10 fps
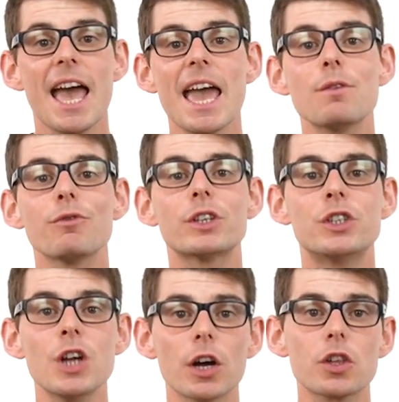a
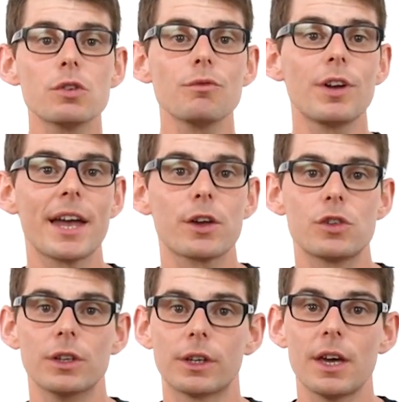reduction
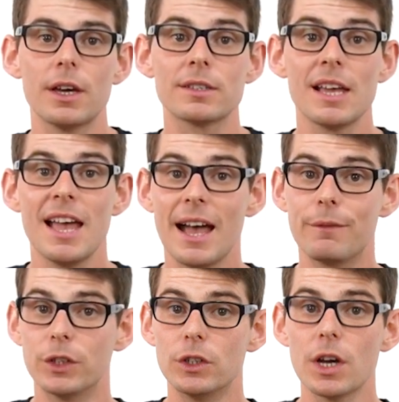reaction occurs
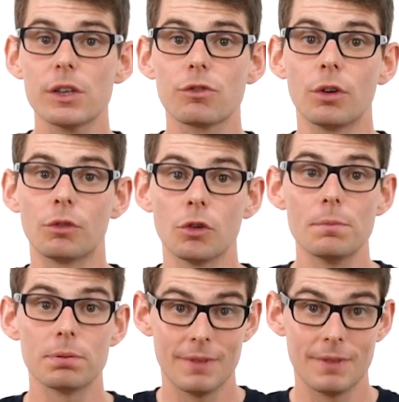and the nitro group,